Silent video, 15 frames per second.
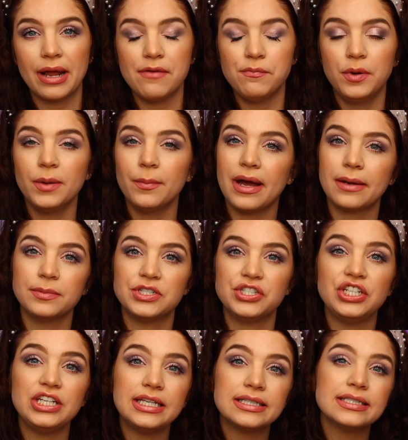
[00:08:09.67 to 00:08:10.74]
I put them on with
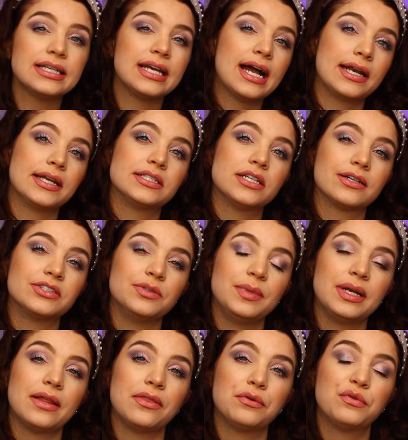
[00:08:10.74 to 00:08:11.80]
jeans and kind of tucked them
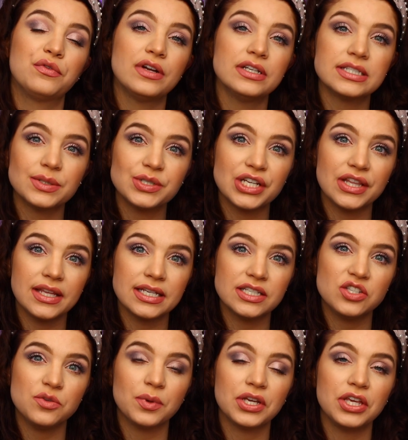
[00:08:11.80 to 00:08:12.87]
in on the front which I think is
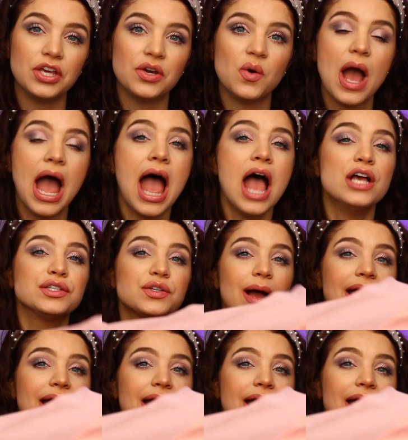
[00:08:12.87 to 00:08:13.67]
super cute. So